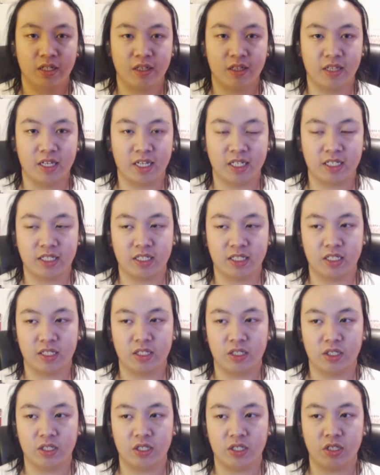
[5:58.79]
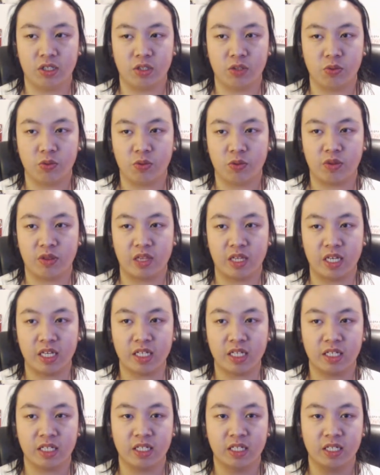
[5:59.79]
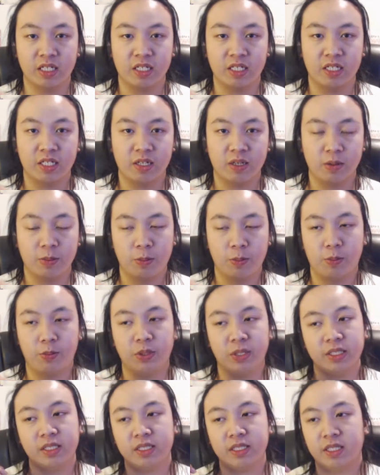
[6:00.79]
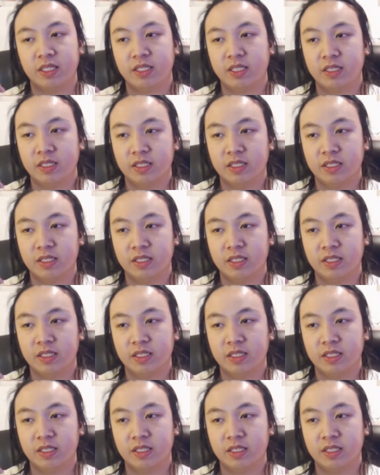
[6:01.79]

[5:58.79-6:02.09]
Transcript: like you think, but